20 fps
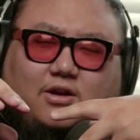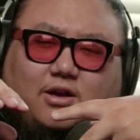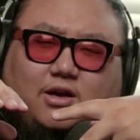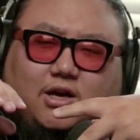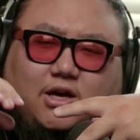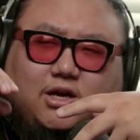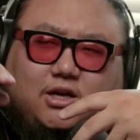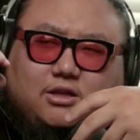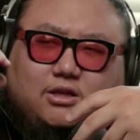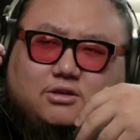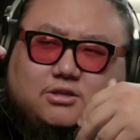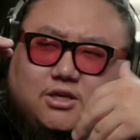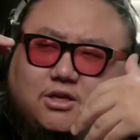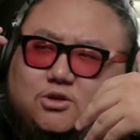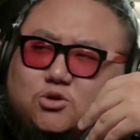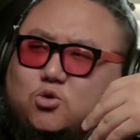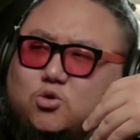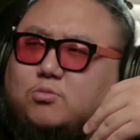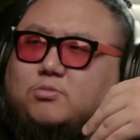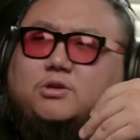uh, looks like
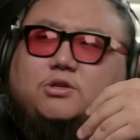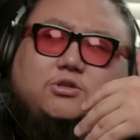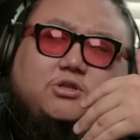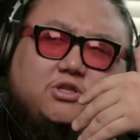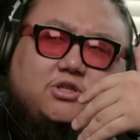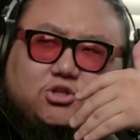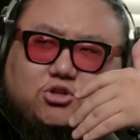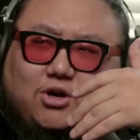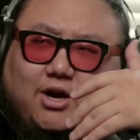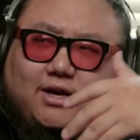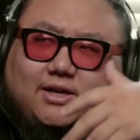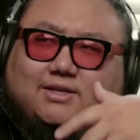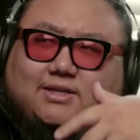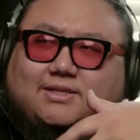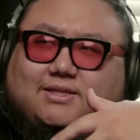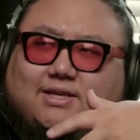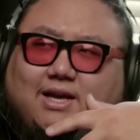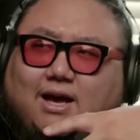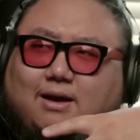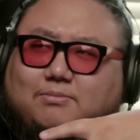someone's trying to
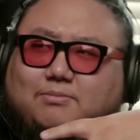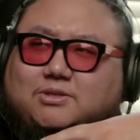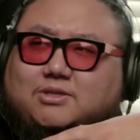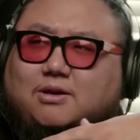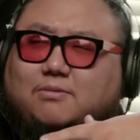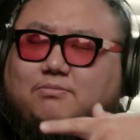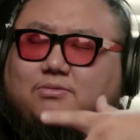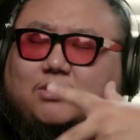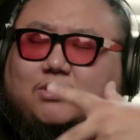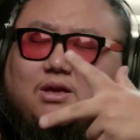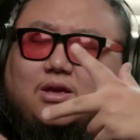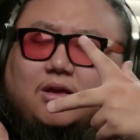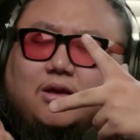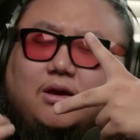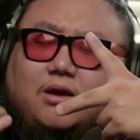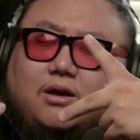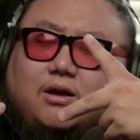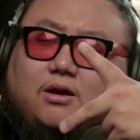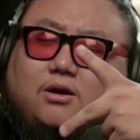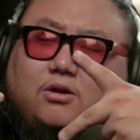stab something,
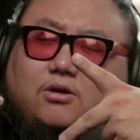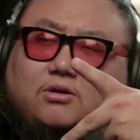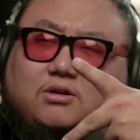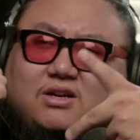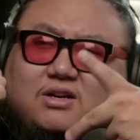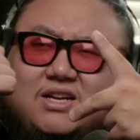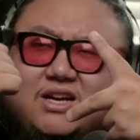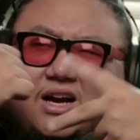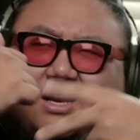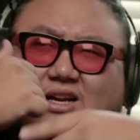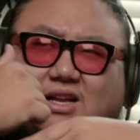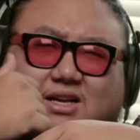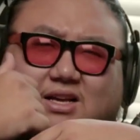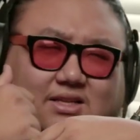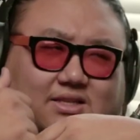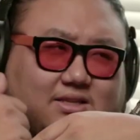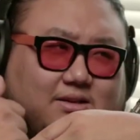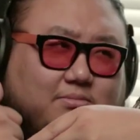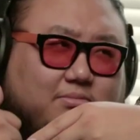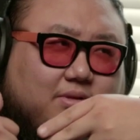uh, her cutting
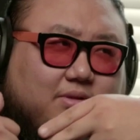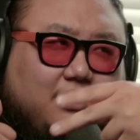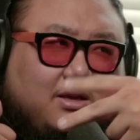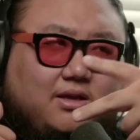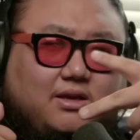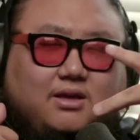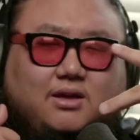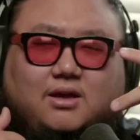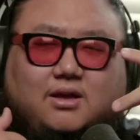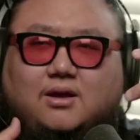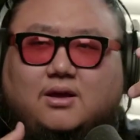something.